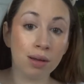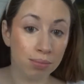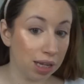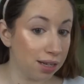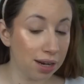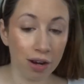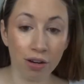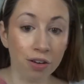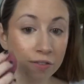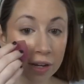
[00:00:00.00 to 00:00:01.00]
blend it out
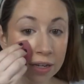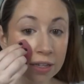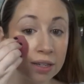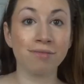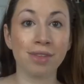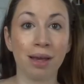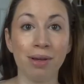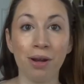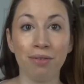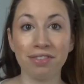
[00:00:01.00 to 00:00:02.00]
on your face. I
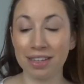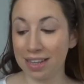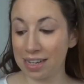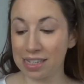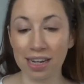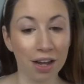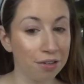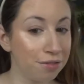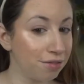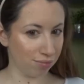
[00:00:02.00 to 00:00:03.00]
mean, hopefully that's
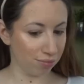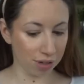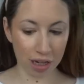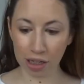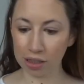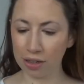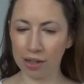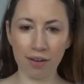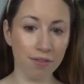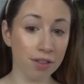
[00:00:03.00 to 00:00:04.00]
enough color
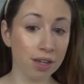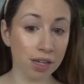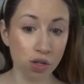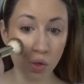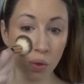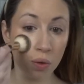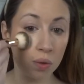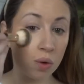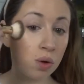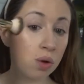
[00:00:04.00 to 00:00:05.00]
and everything to
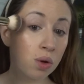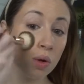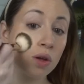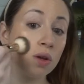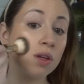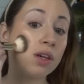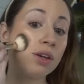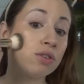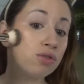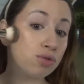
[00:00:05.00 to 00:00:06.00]
get
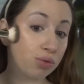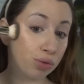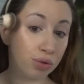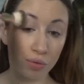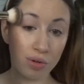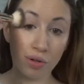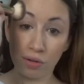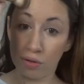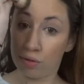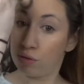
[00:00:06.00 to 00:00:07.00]
us through
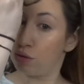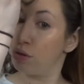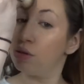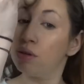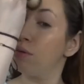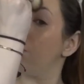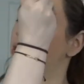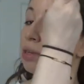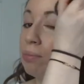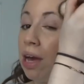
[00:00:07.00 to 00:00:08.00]

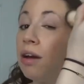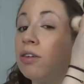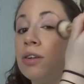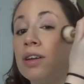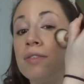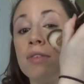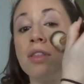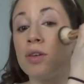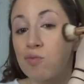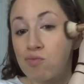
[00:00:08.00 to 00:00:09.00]
being powdered and
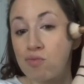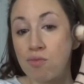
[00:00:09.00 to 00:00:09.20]
everything.